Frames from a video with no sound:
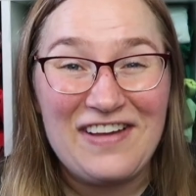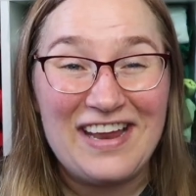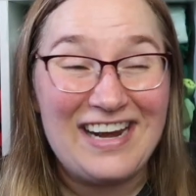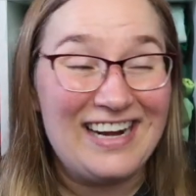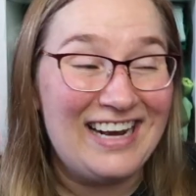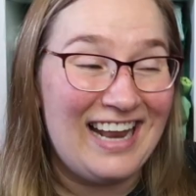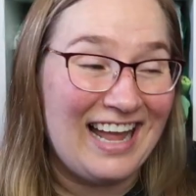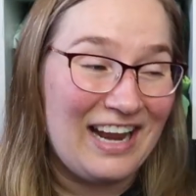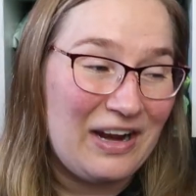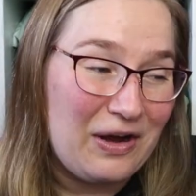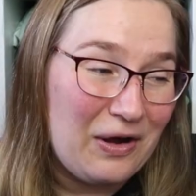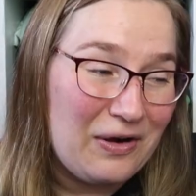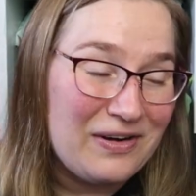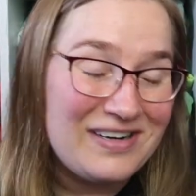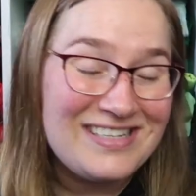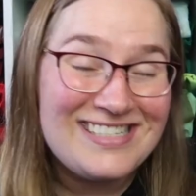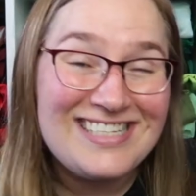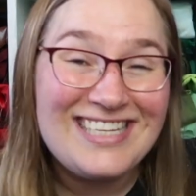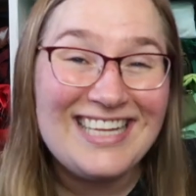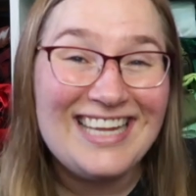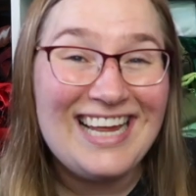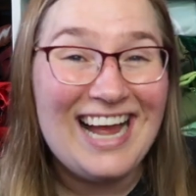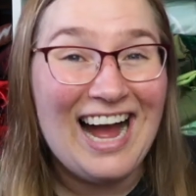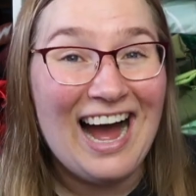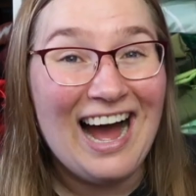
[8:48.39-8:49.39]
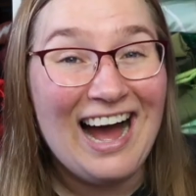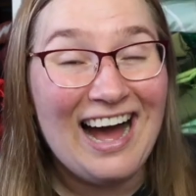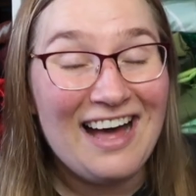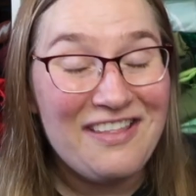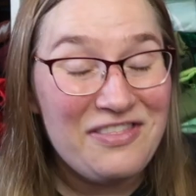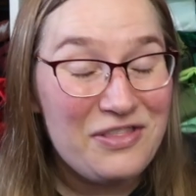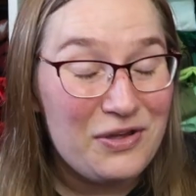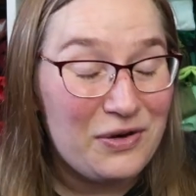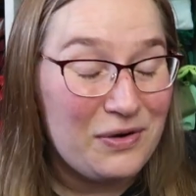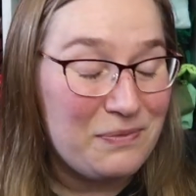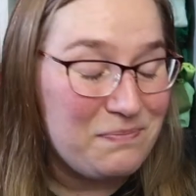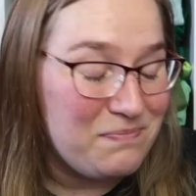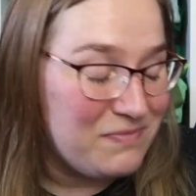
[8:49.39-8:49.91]
And like, honestly,
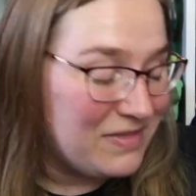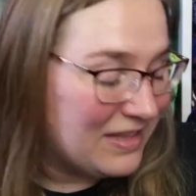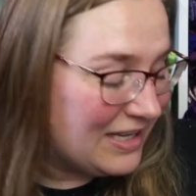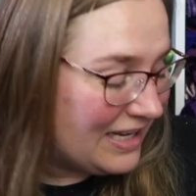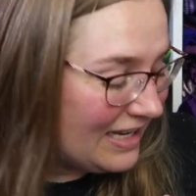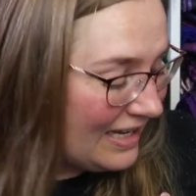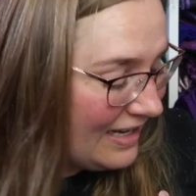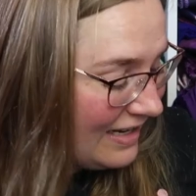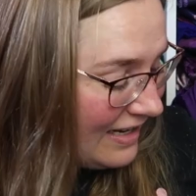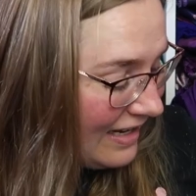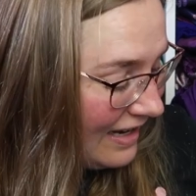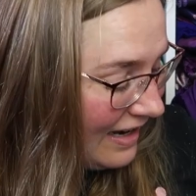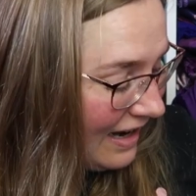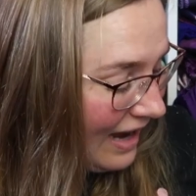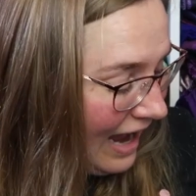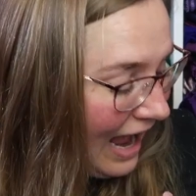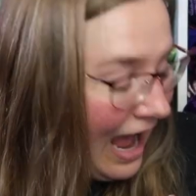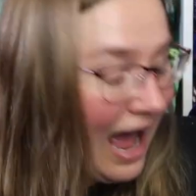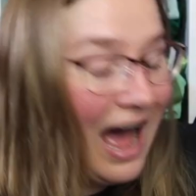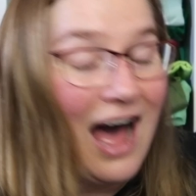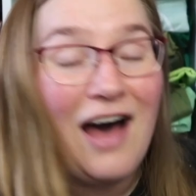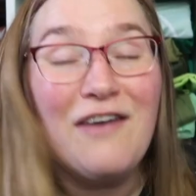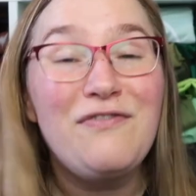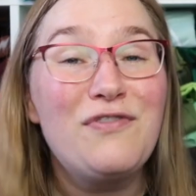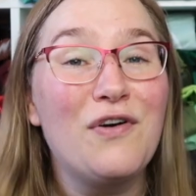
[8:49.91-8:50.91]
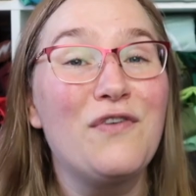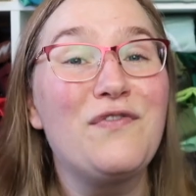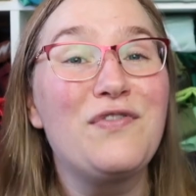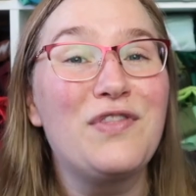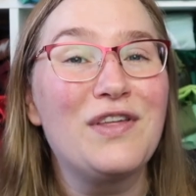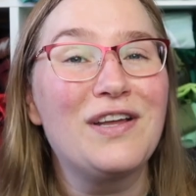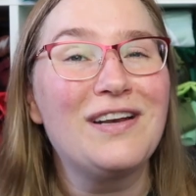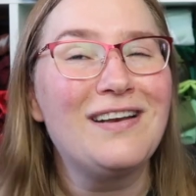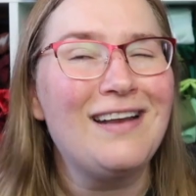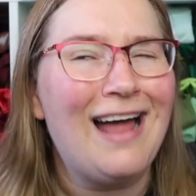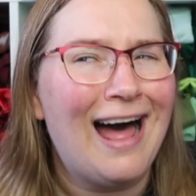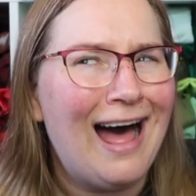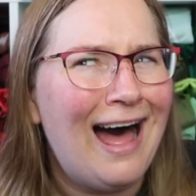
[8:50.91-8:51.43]
the half of
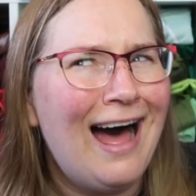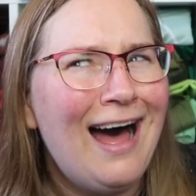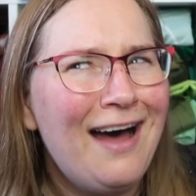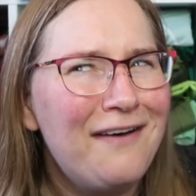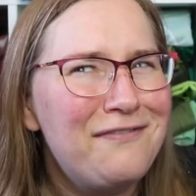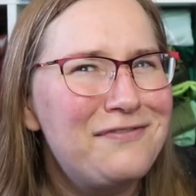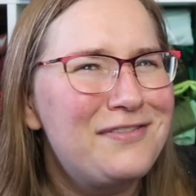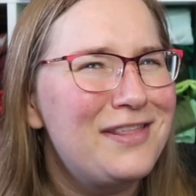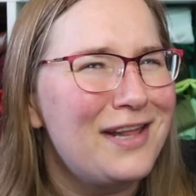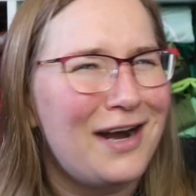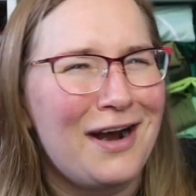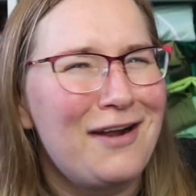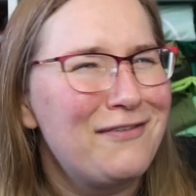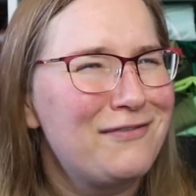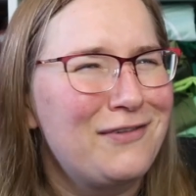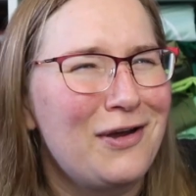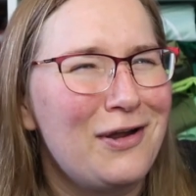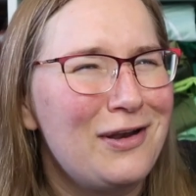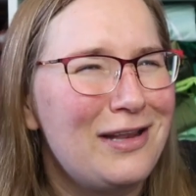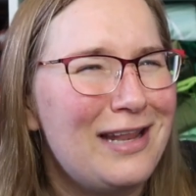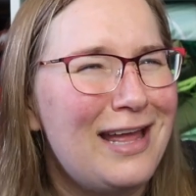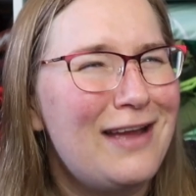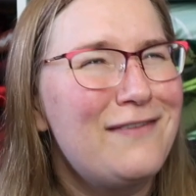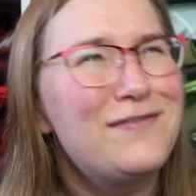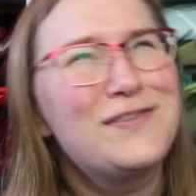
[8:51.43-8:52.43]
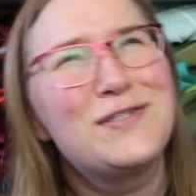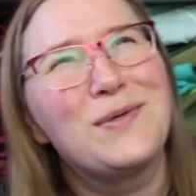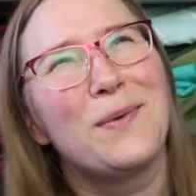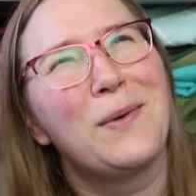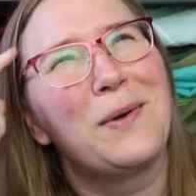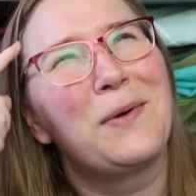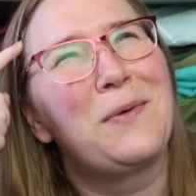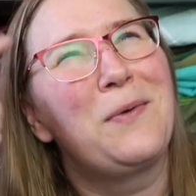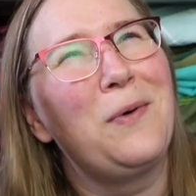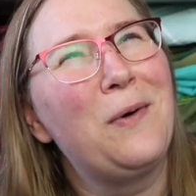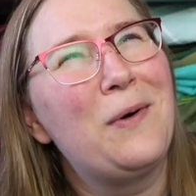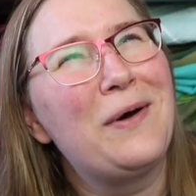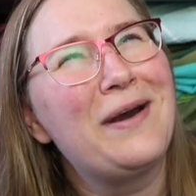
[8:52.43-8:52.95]
the half that I've got left, so
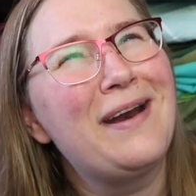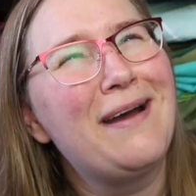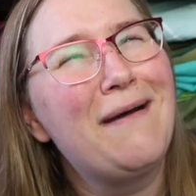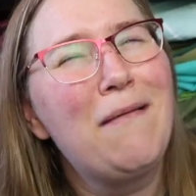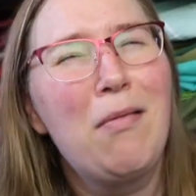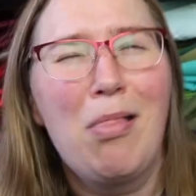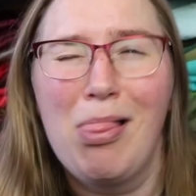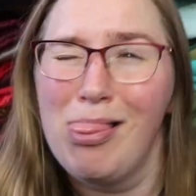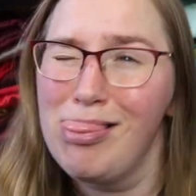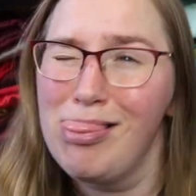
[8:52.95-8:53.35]
a quarter,